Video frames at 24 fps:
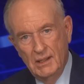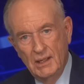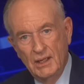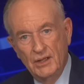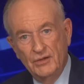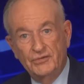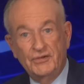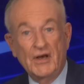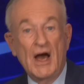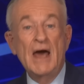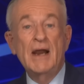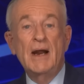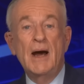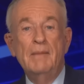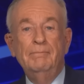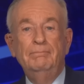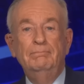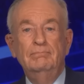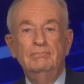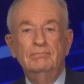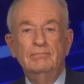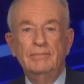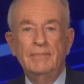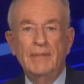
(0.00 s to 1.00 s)
Sign
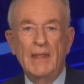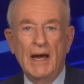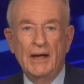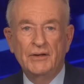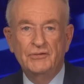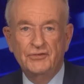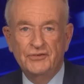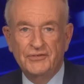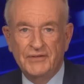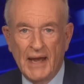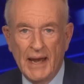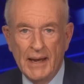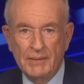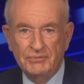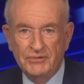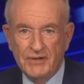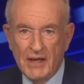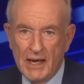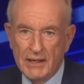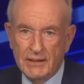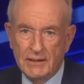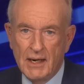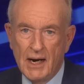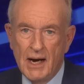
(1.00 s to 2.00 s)
up at
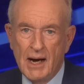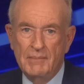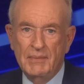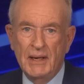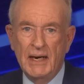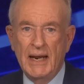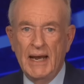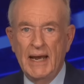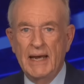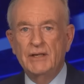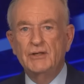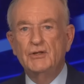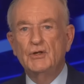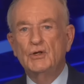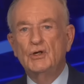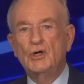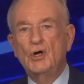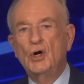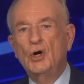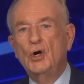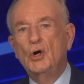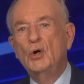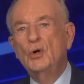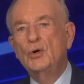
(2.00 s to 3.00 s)
stamps.com and enter
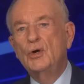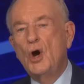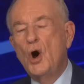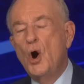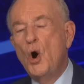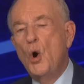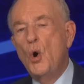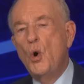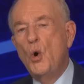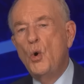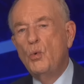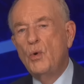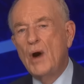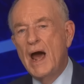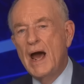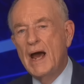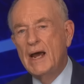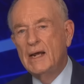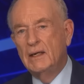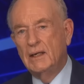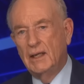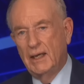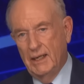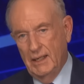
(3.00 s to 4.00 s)
code
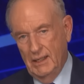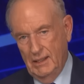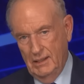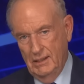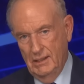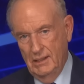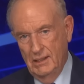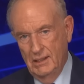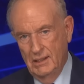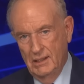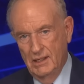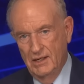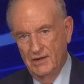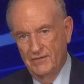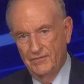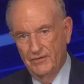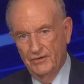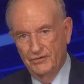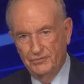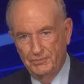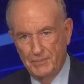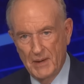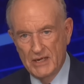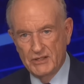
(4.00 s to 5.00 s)
O'Reilly for
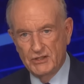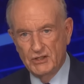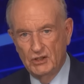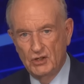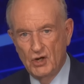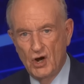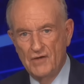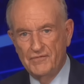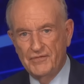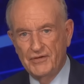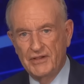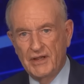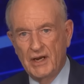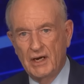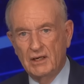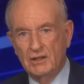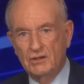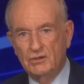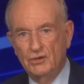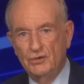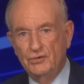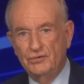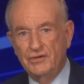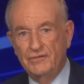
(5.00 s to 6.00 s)
a special offer that
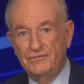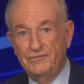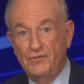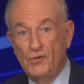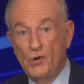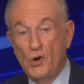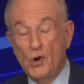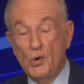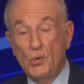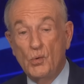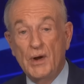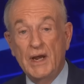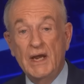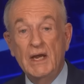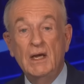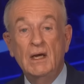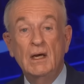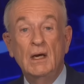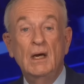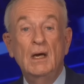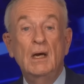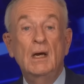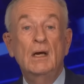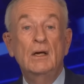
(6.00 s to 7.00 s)
includes a four
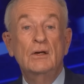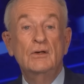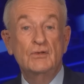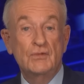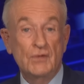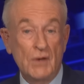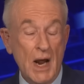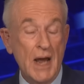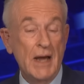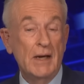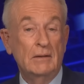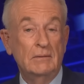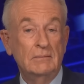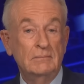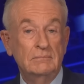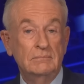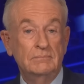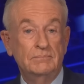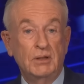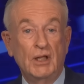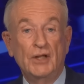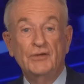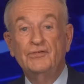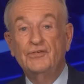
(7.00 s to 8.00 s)
week trial,
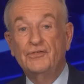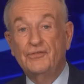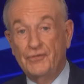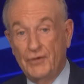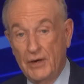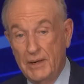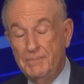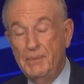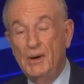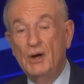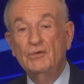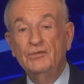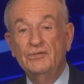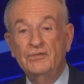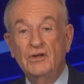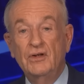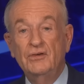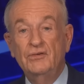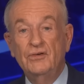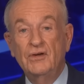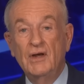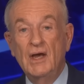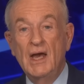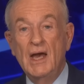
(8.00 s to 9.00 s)
plus free
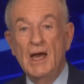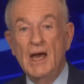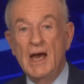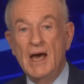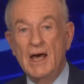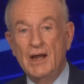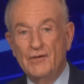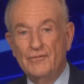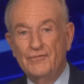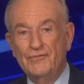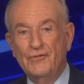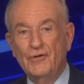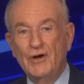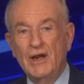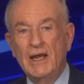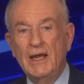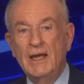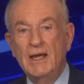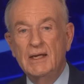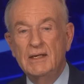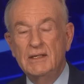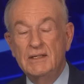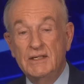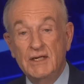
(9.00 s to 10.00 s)
postage and a
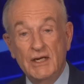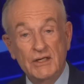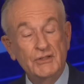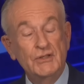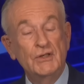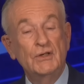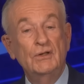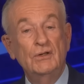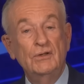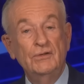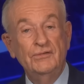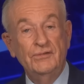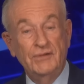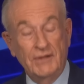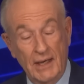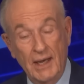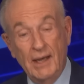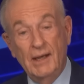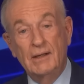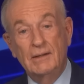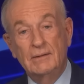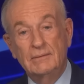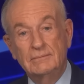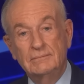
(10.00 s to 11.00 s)
free digital
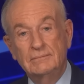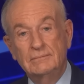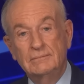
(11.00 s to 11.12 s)
scale.